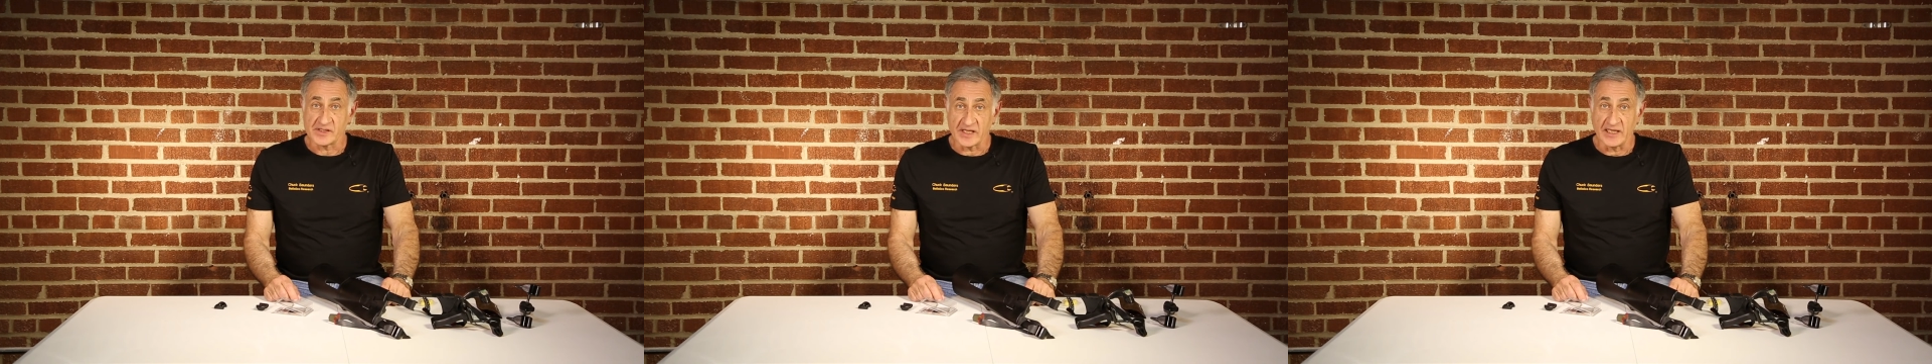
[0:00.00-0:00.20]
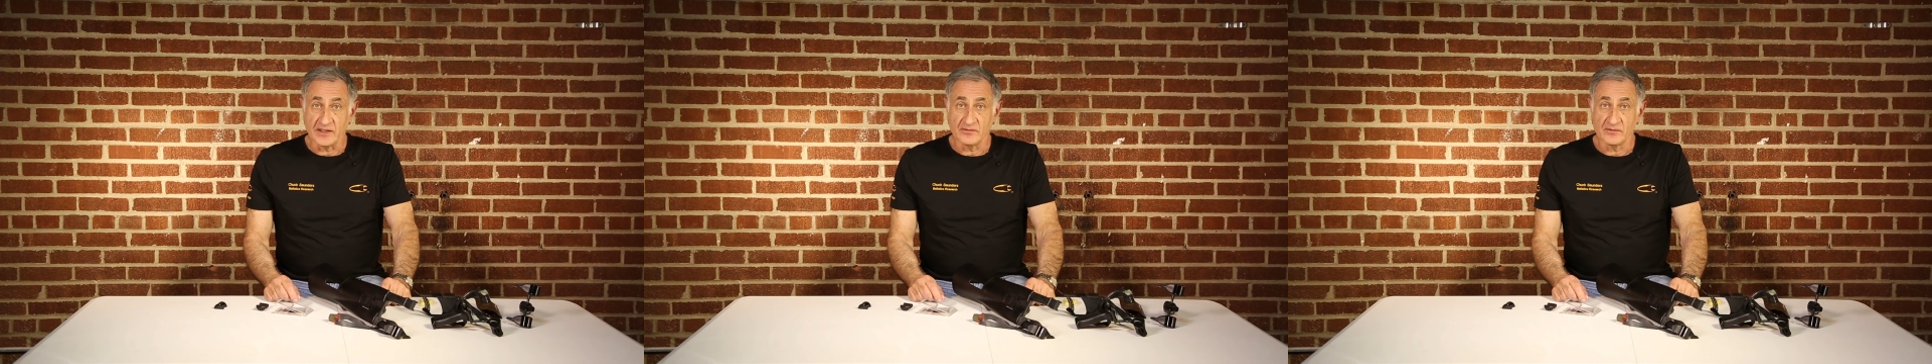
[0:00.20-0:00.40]

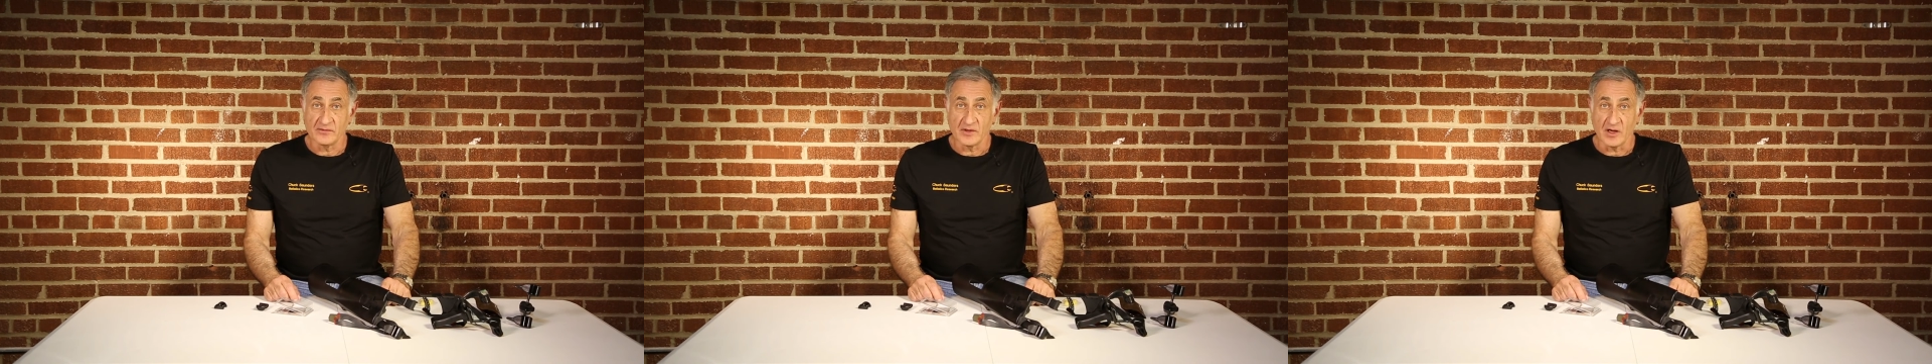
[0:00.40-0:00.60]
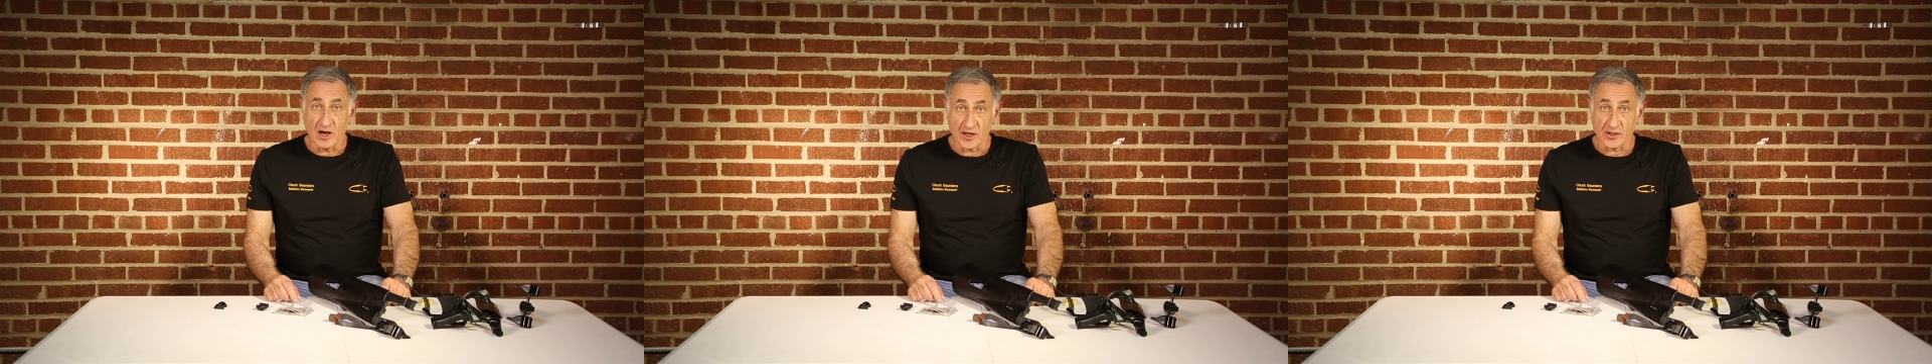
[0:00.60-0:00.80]
safe,
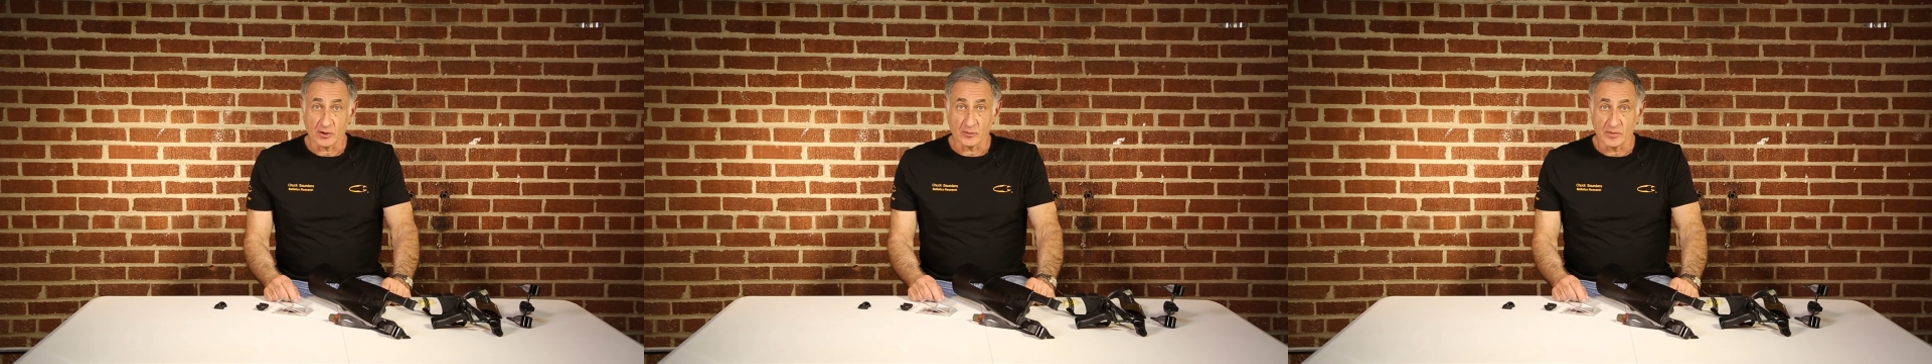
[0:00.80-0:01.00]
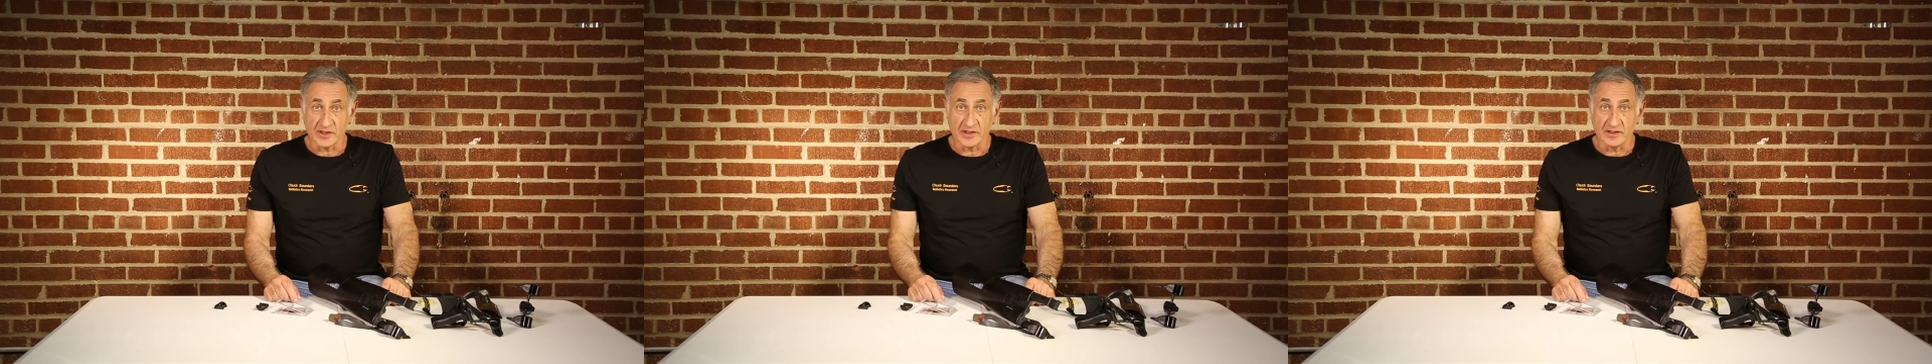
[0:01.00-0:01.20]

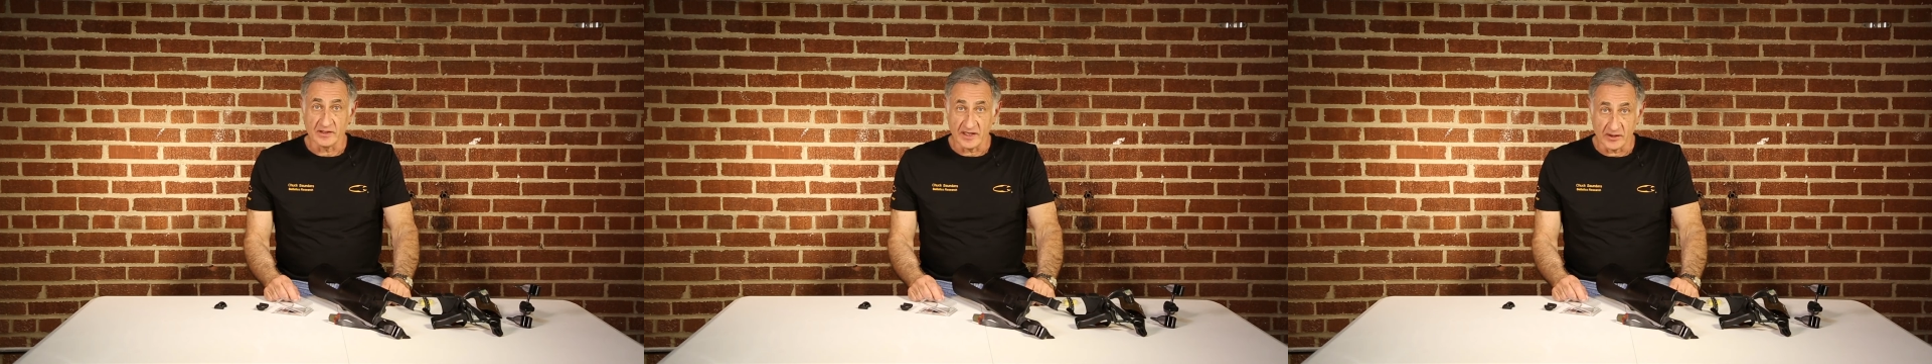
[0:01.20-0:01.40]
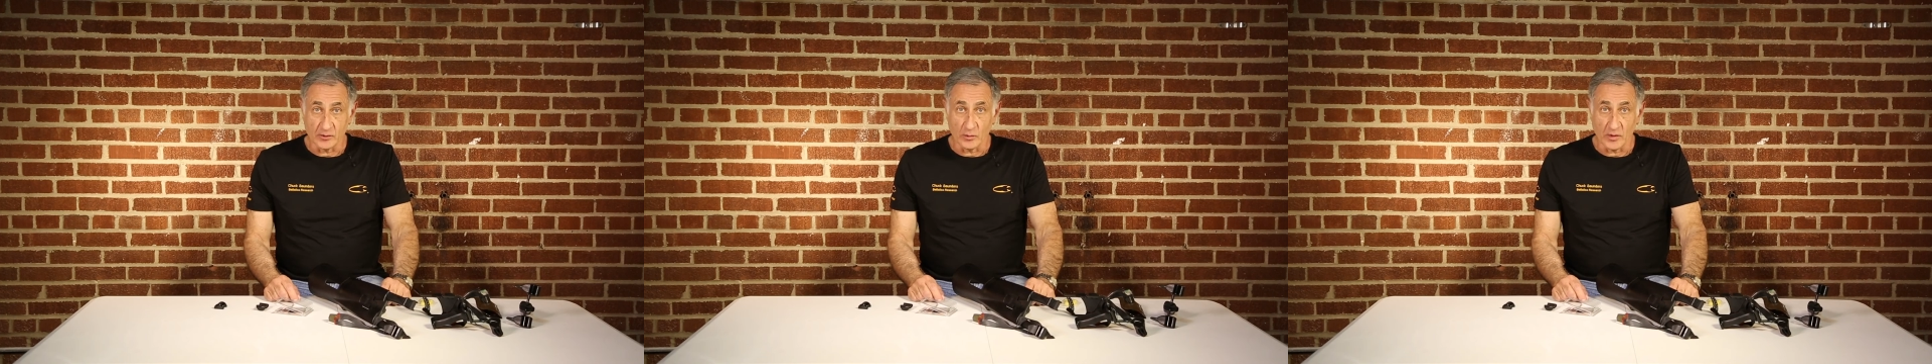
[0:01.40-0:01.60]
honorably,
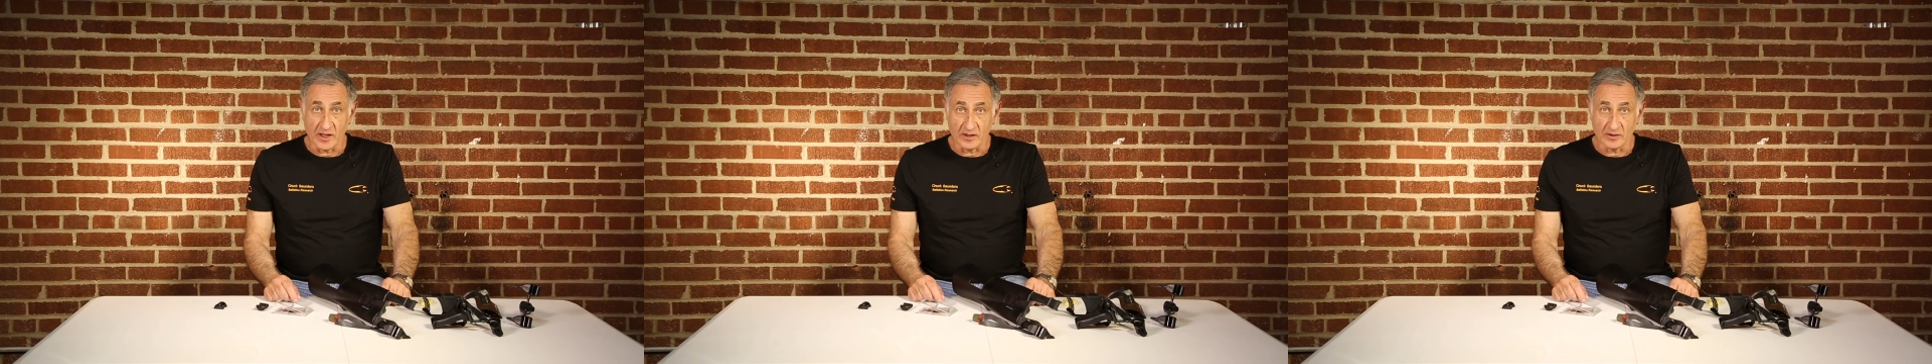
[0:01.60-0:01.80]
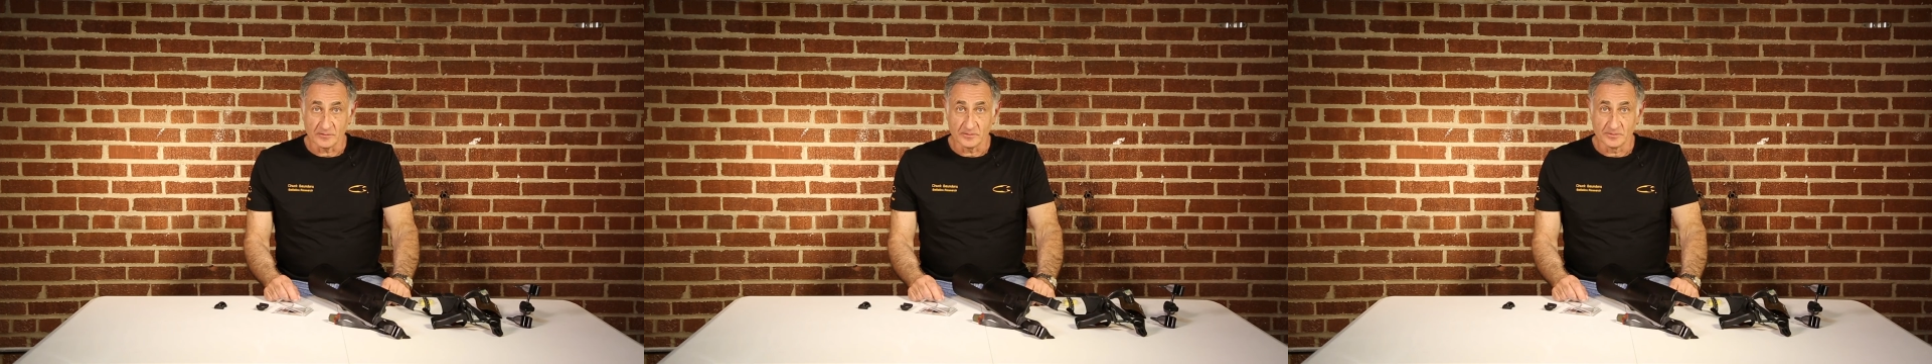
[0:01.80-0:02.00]
and
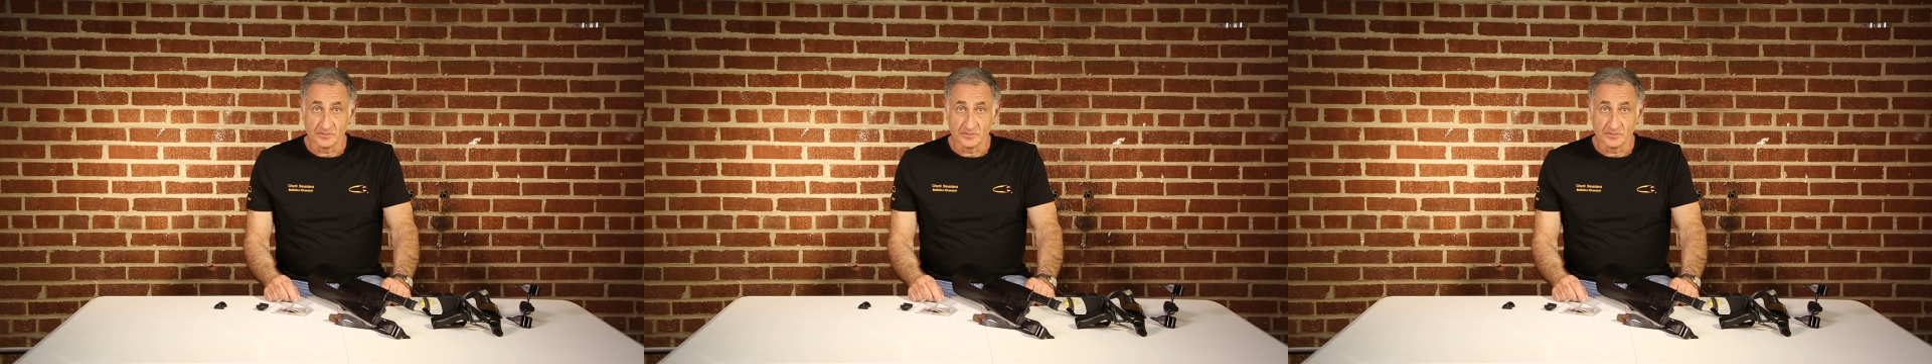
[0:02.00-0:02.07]
well.